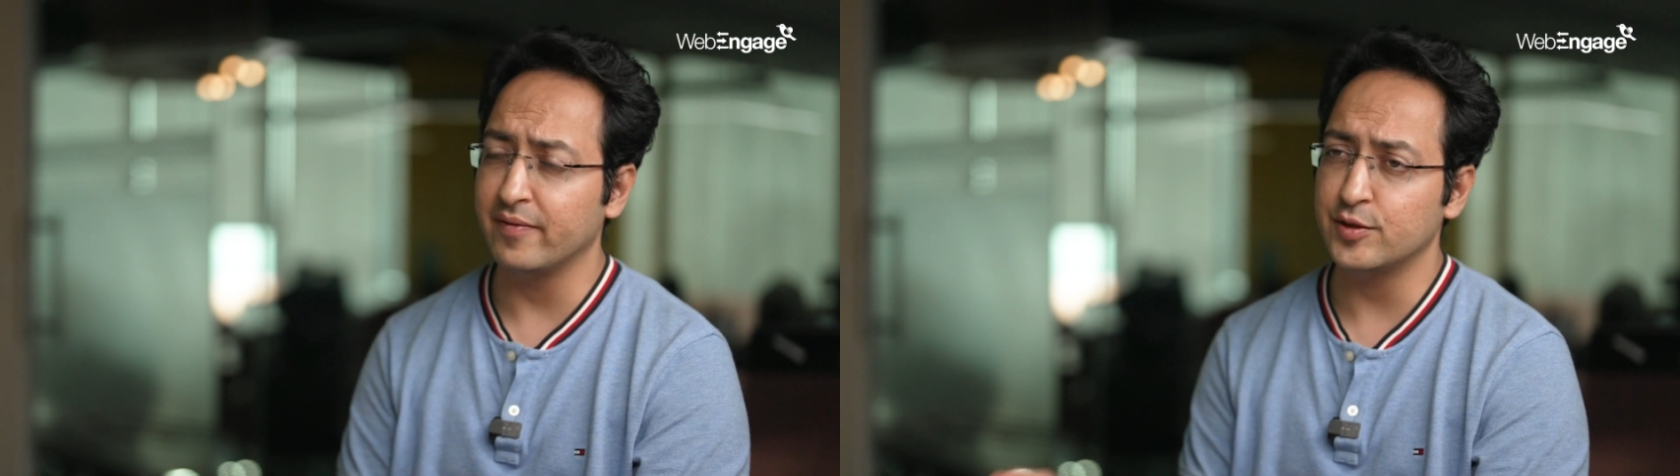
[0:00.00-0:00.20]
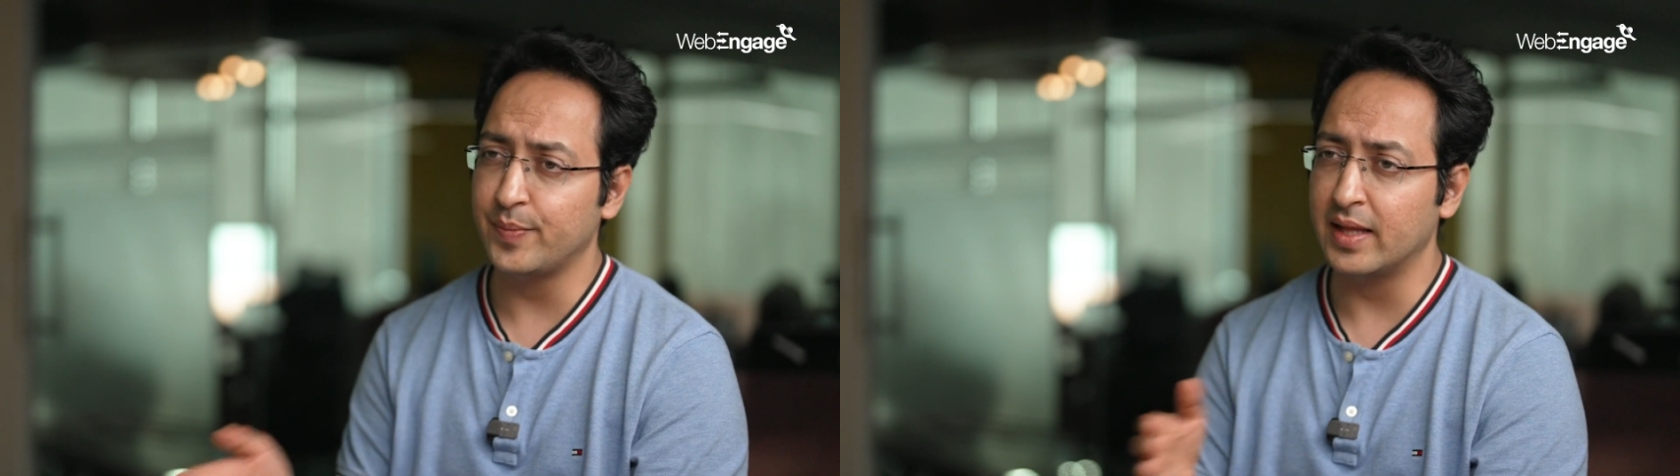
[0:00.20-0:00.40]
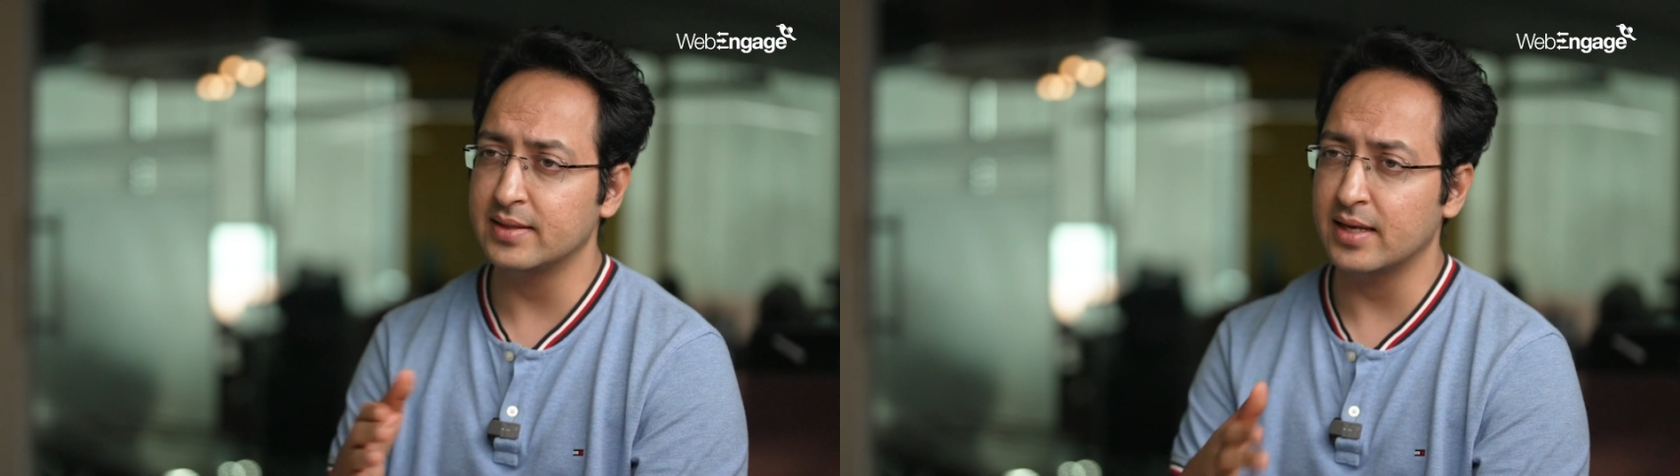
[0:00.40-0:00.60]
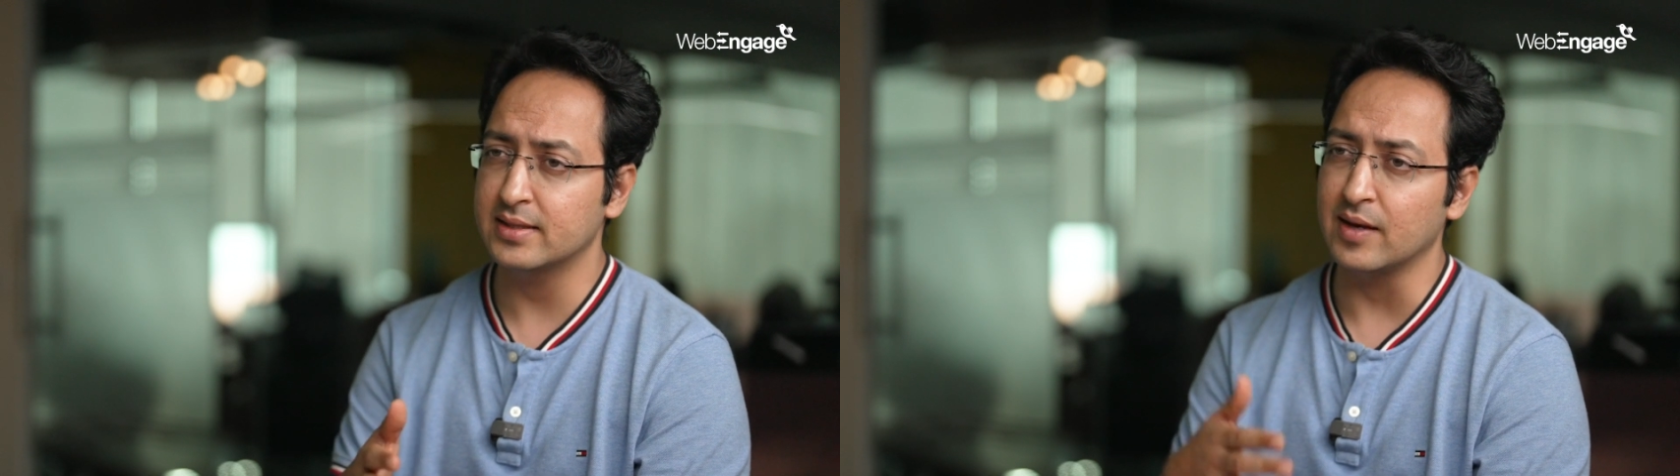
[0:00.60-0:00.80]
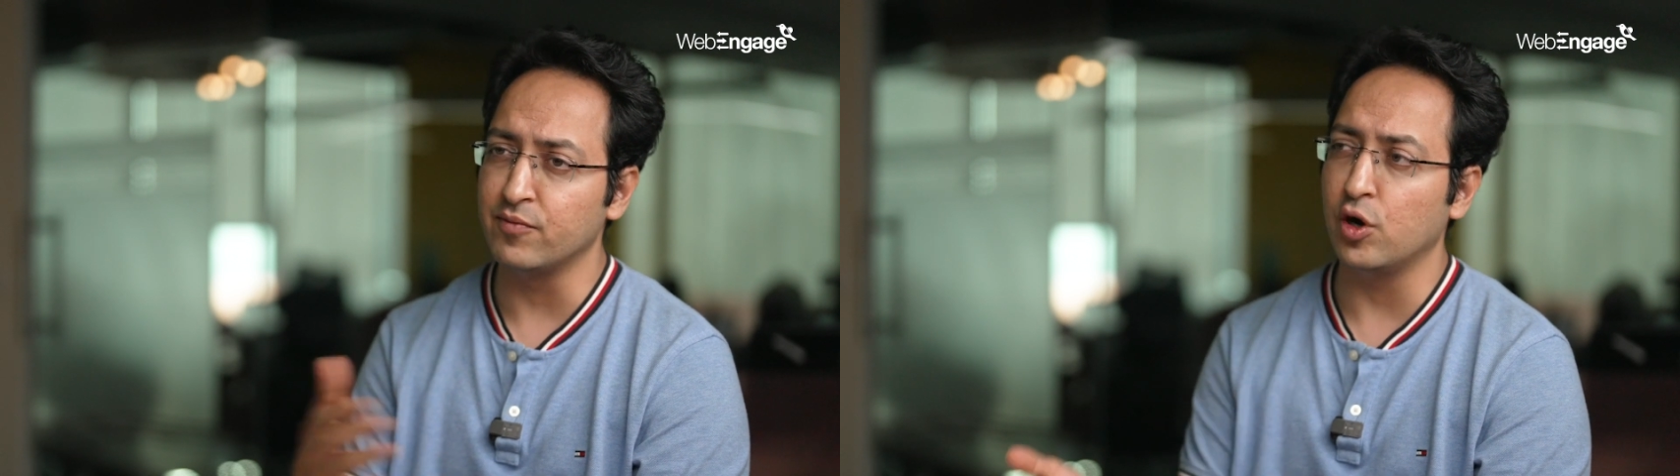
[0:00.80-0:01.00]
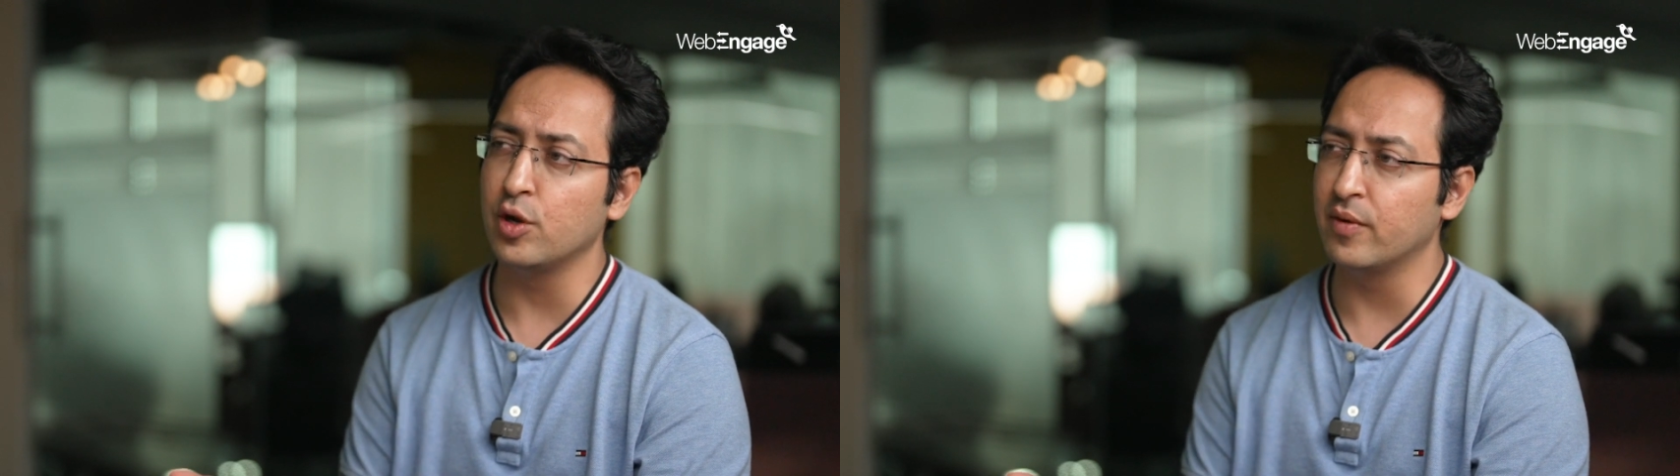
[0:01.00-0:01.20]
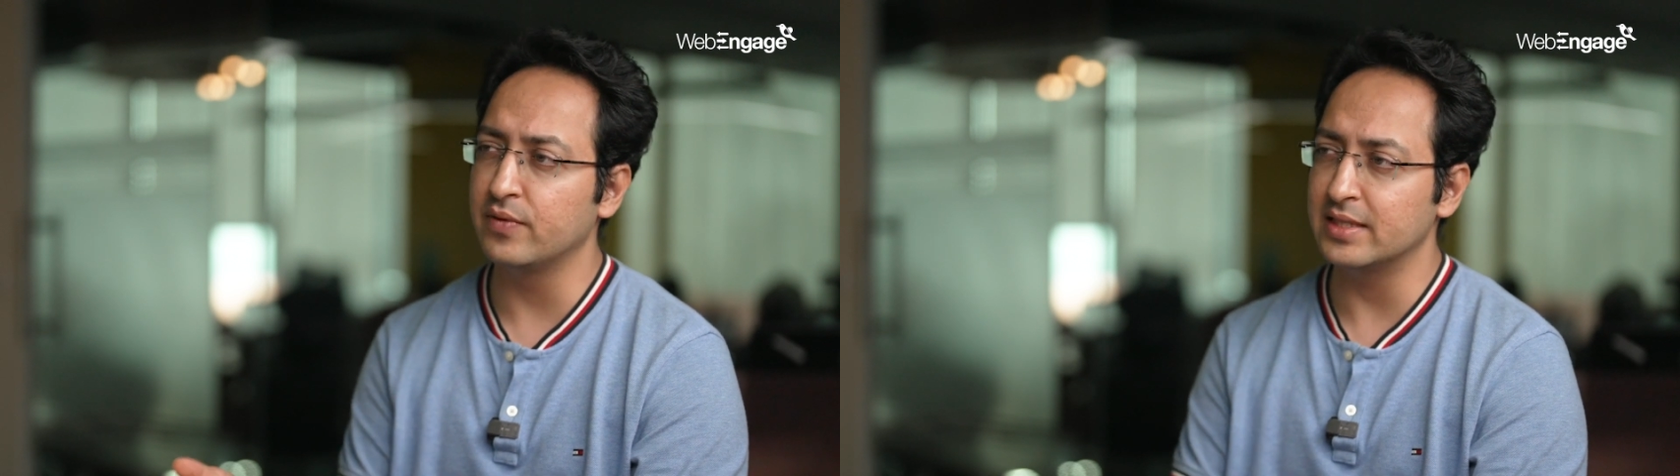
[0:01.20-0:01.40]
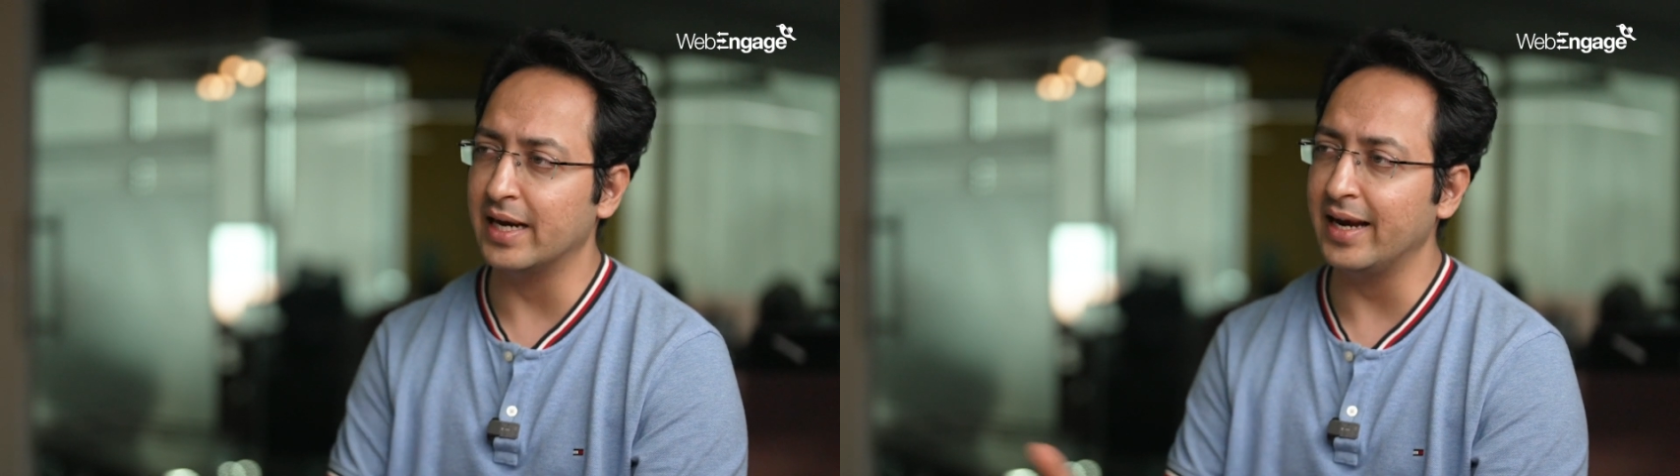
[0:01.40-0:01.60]
which means there is some volume of
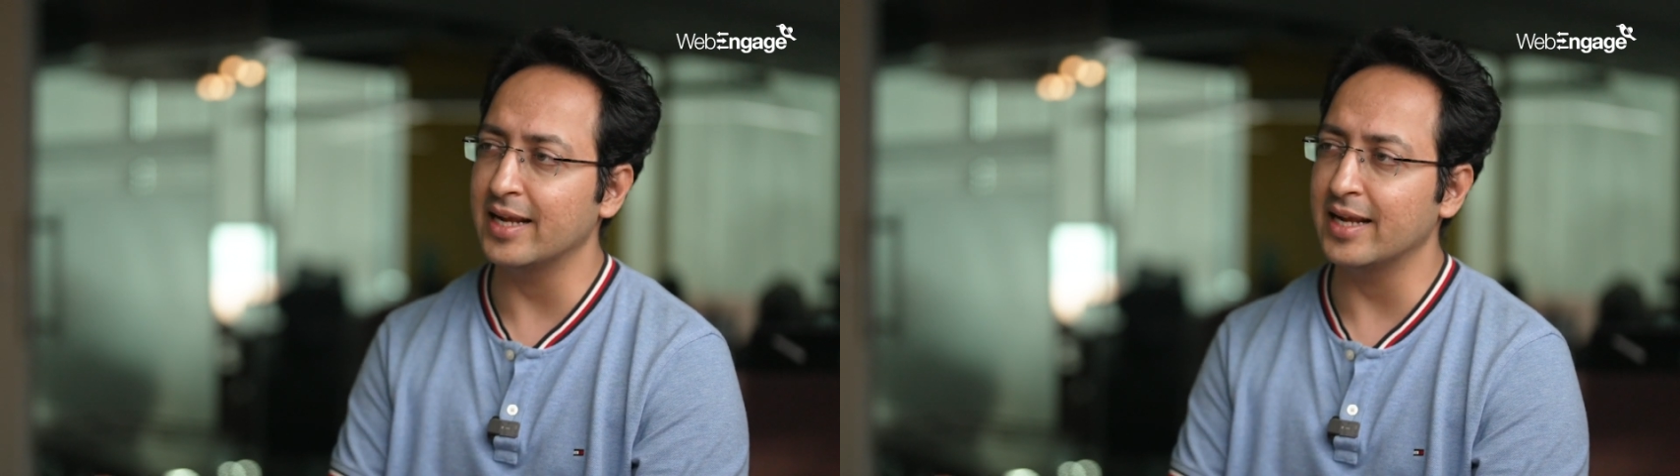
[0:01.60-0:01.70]
this getting